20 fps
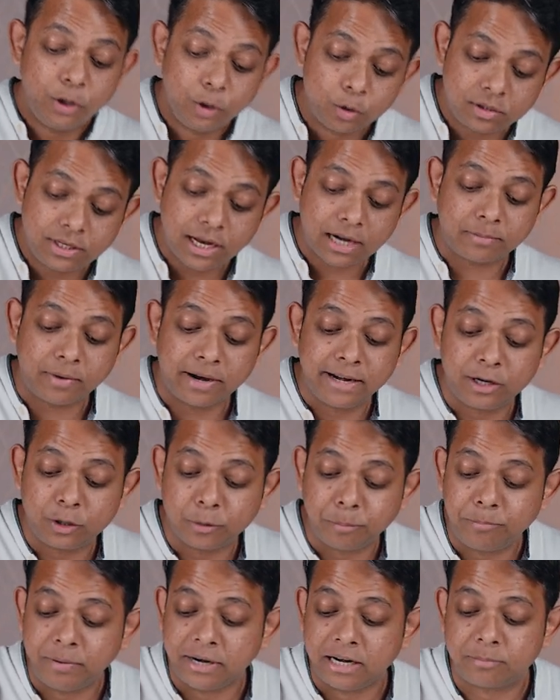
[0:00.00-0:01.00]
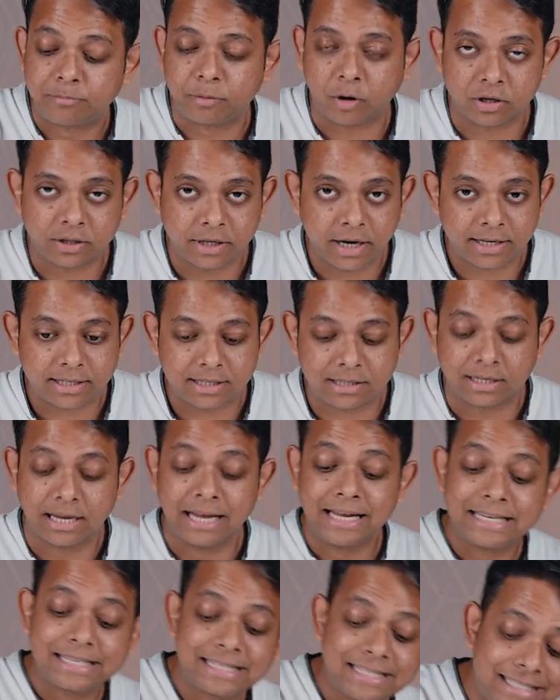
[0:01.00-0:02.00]
use that money to build
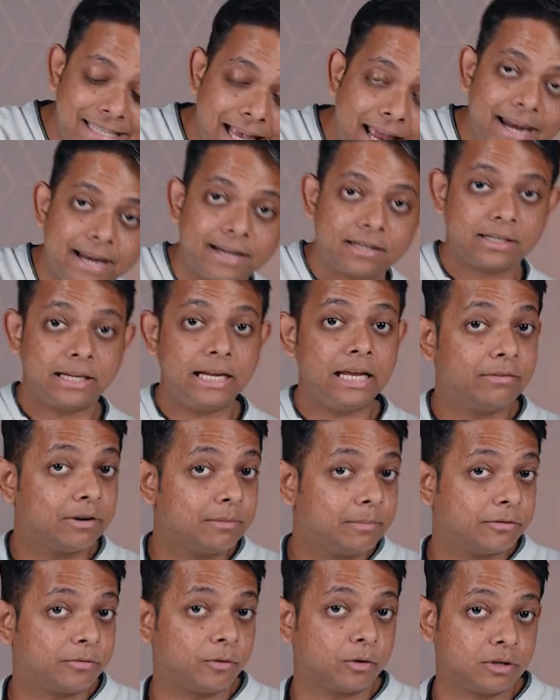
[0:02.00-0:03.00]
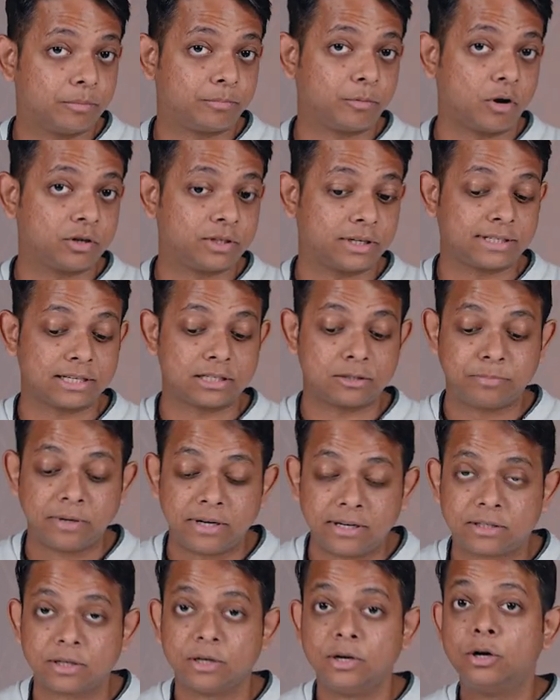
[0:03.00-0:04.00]
projects, sell it even before the project is
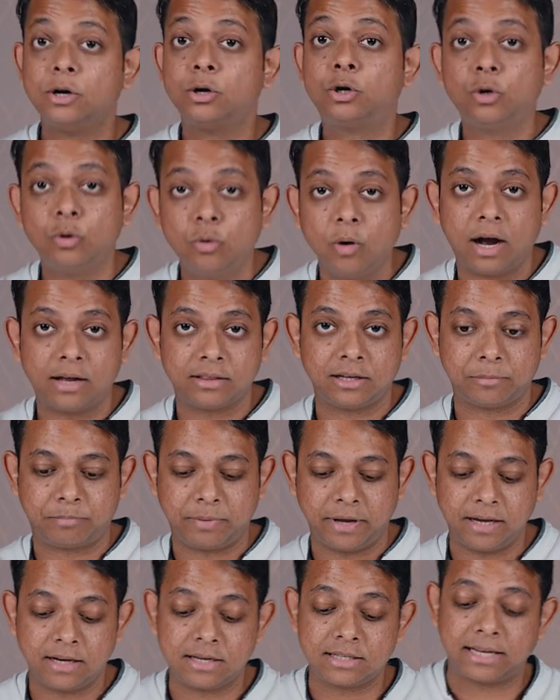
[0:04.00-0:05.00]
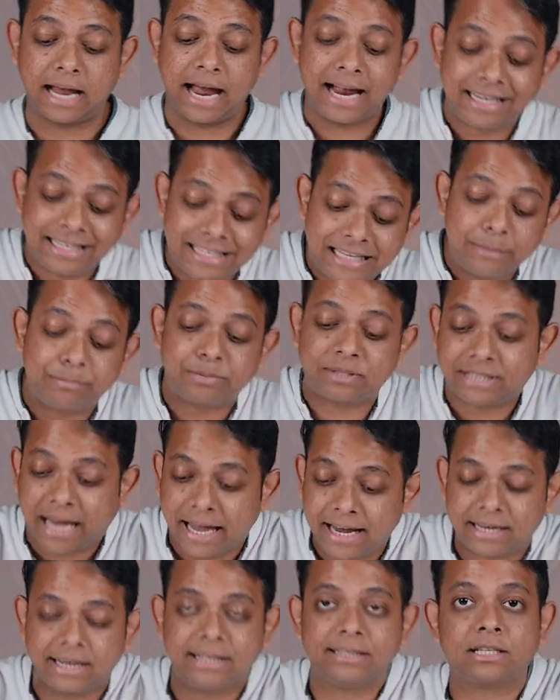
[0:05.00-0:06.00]
built to other payers, and keep
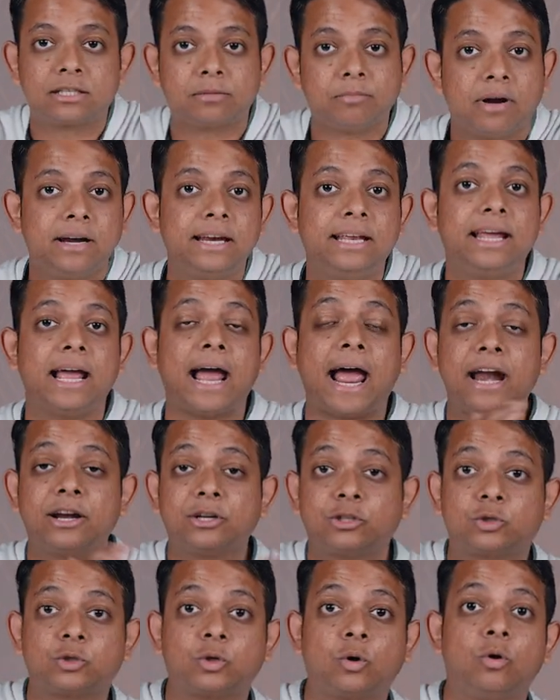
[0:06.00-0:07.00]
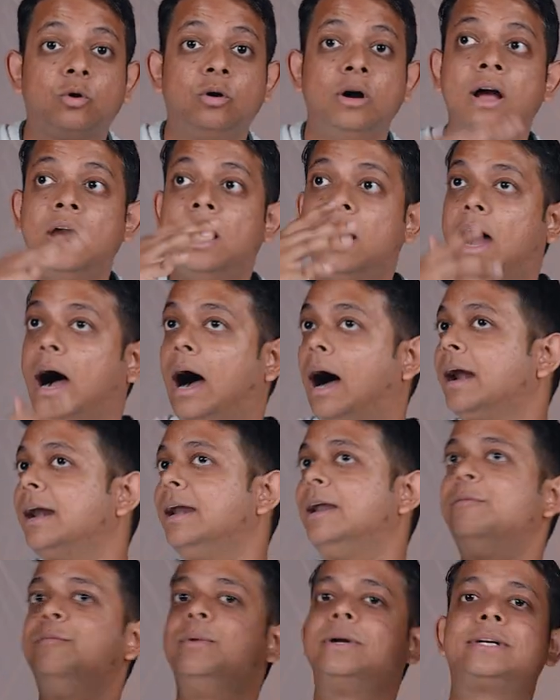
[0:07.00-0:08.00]
cycling this money and show
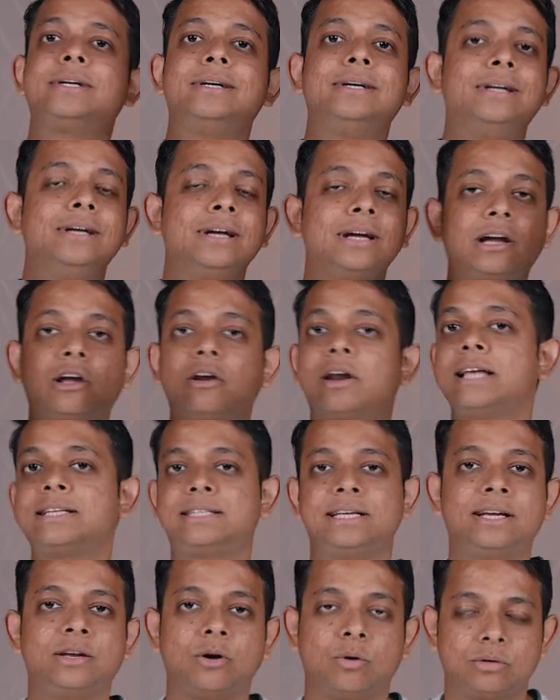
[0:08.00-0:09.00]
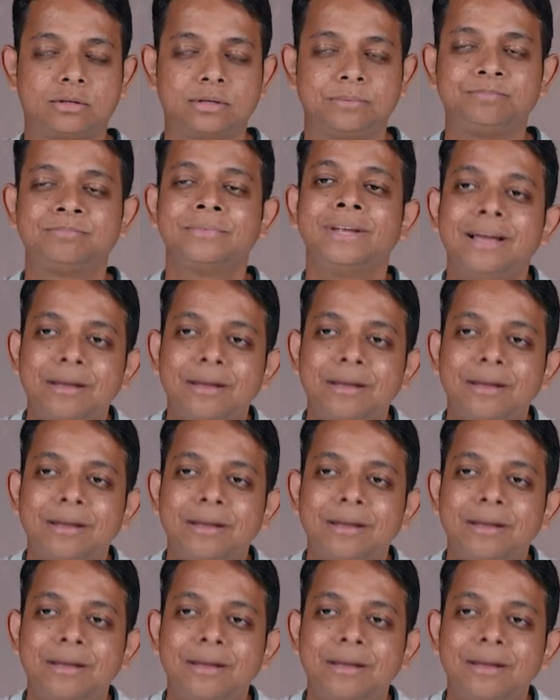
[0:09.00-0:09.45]
unlimited crazy growth.